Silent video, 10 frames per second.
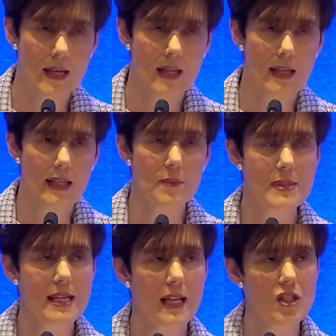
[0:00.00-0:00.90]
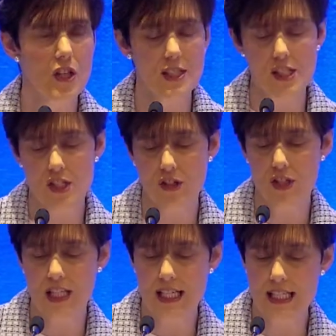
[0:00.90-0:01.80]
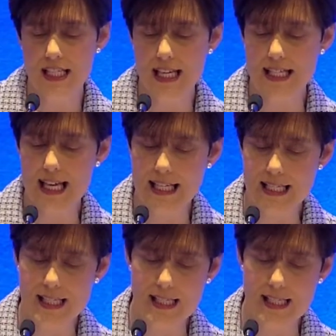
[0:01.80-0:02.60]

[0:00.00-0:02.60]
It was not just the day-to-day attendance